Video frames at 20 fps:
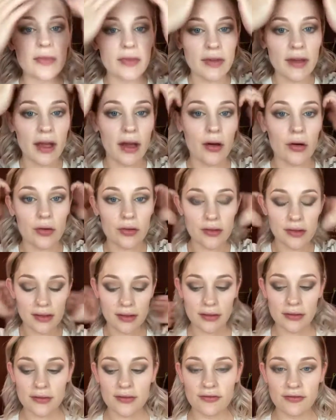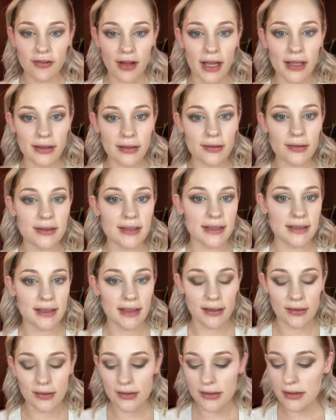Now, fine little
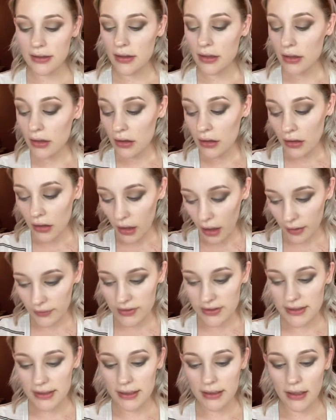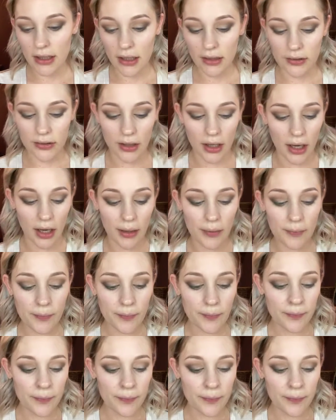details. Obviously the under eye.